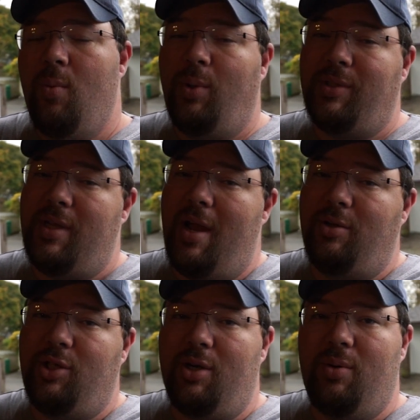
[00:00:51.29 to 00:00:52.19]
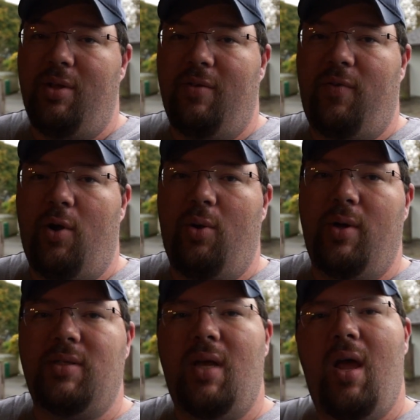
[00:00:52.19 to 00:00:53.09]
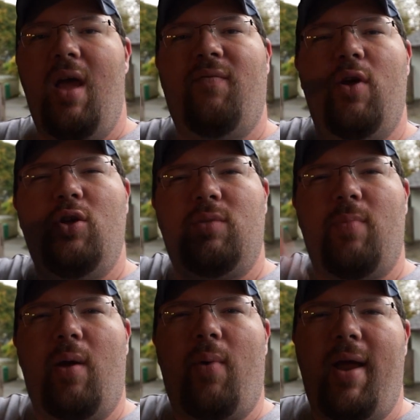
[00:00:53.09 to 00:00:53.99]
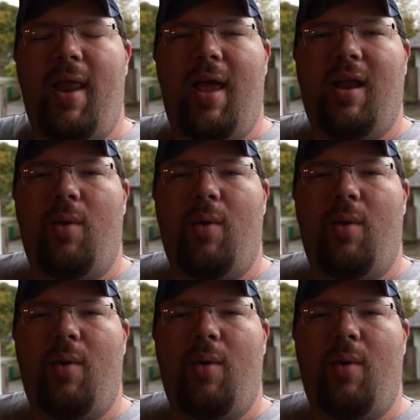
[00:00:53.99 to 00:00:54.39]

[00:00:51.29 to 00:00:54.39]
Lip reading: We'll see how jittery the photo is. If I use my right hand,